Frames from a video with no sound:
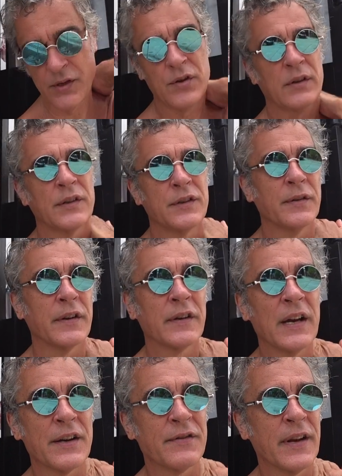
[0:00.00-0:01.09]
took the 2-year
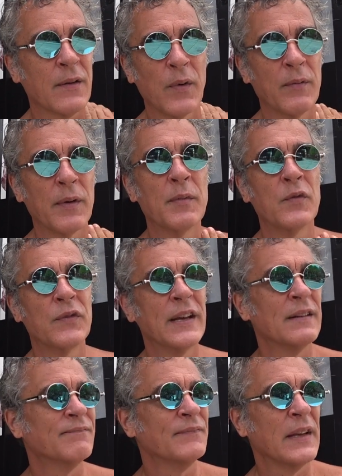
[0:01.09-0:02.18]
contract when we moved in,
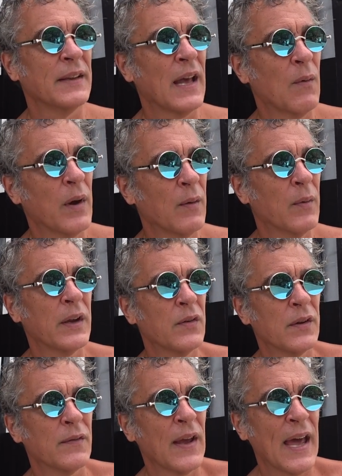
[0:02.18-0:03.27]
and that way we
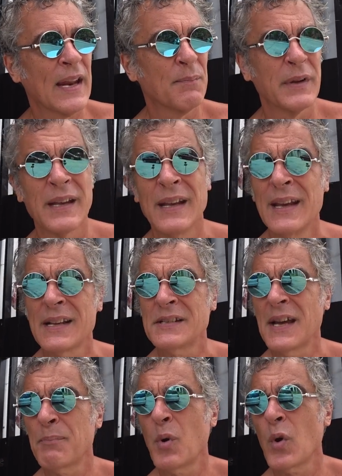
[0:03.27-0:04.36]
could have had it. But it's
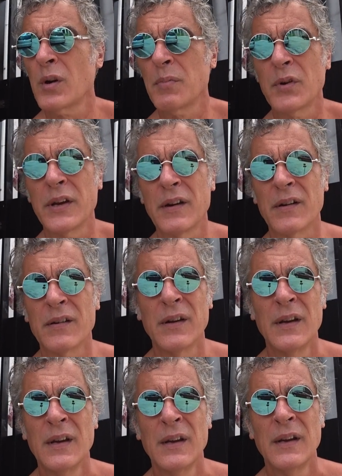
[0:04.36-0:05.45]
not portable here.
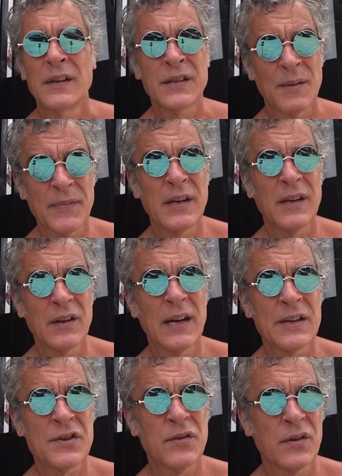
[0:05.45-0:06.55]
Something that you
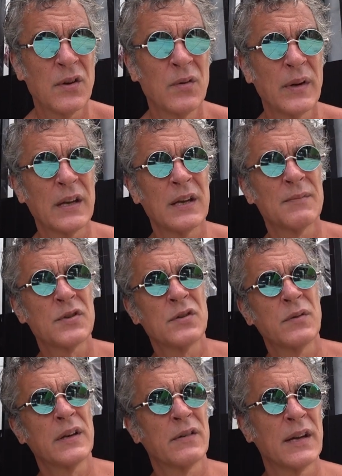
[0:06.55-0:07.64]
guys should know when it comes to
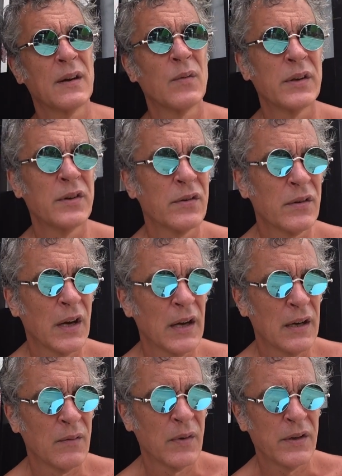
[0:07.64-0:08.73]
internet, when
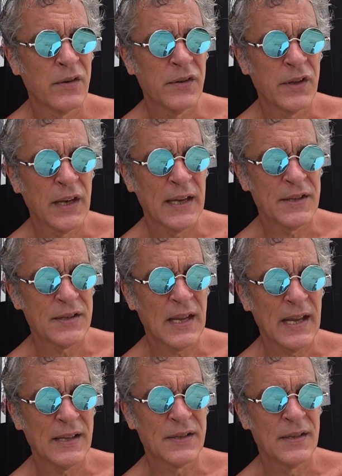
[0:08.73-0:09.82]
you're in the United
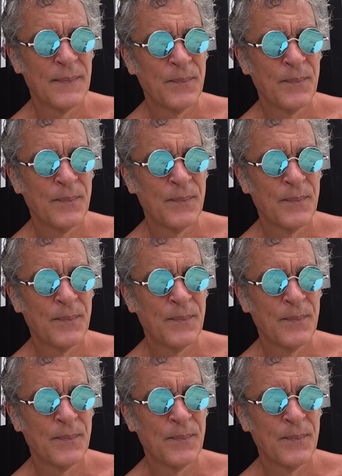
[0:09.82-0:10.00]
States,